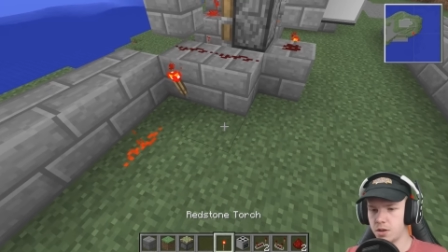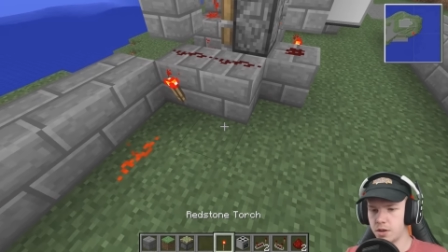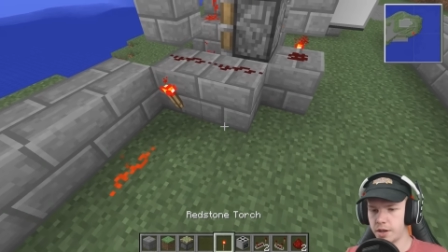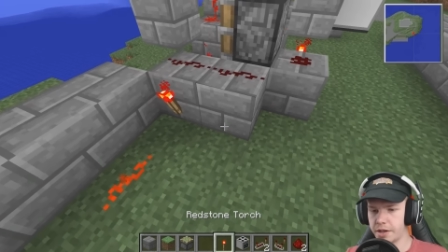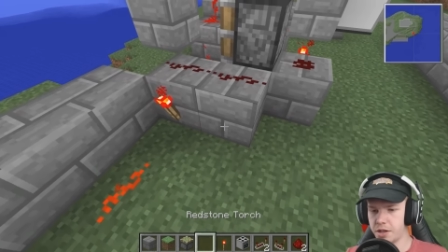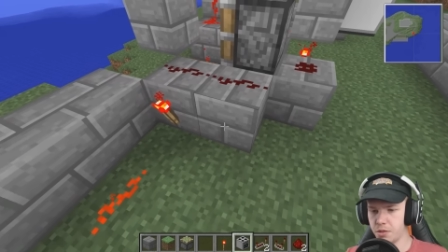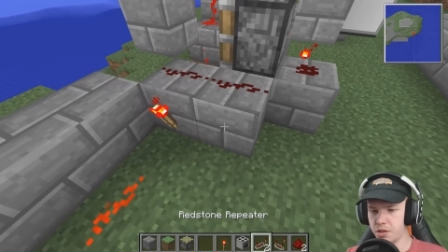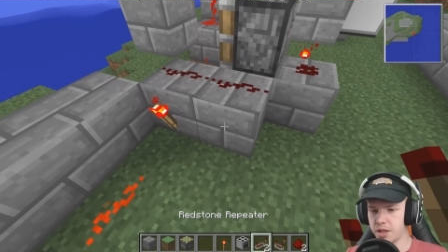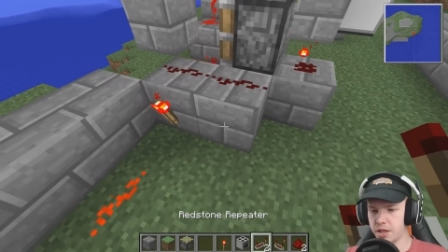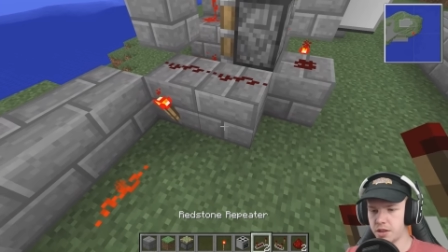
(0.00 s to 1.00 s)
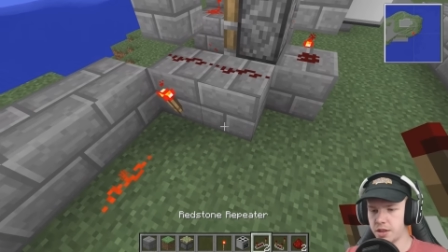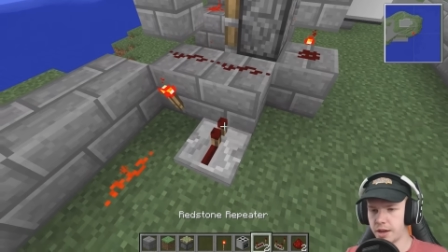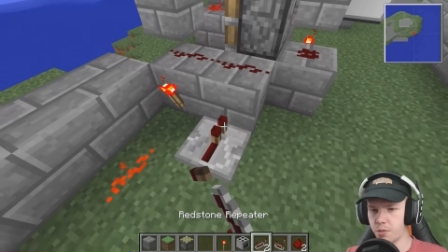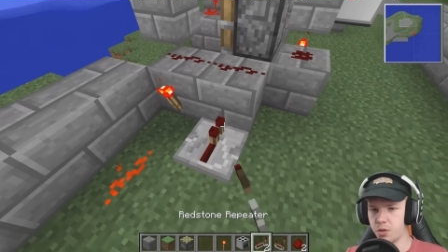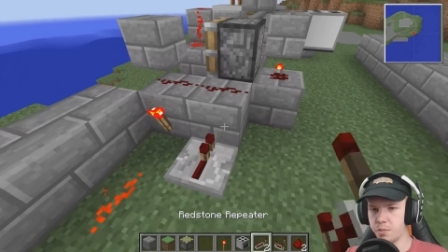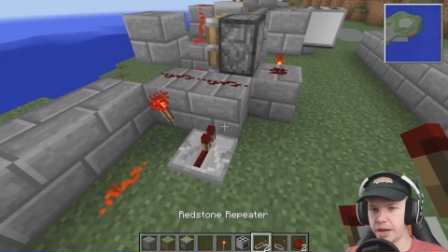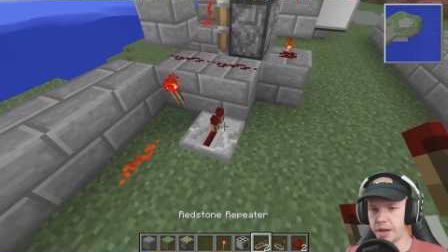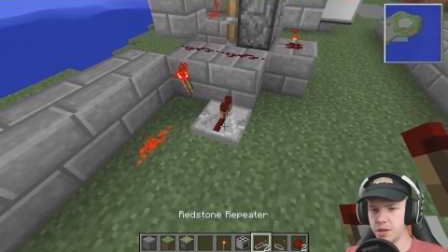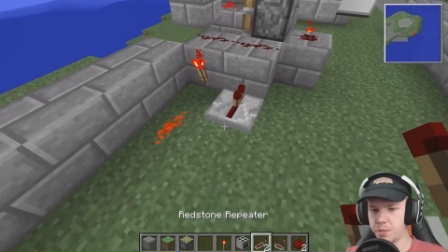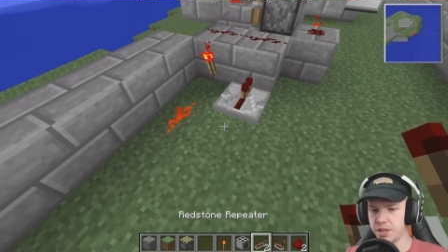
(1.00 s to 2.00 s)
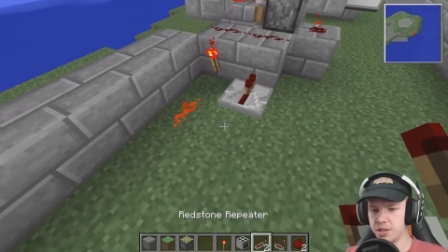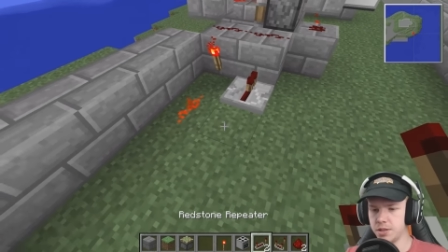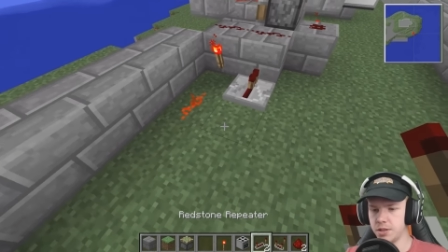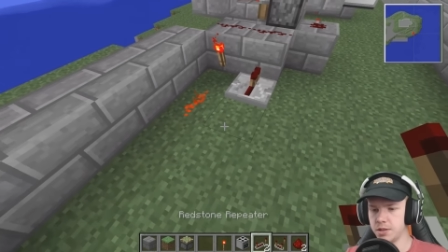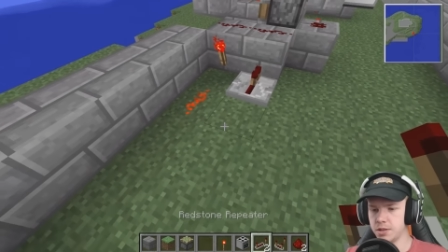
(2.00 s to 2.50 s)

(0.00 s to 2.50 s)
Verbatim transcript: I don't think that will power the piston.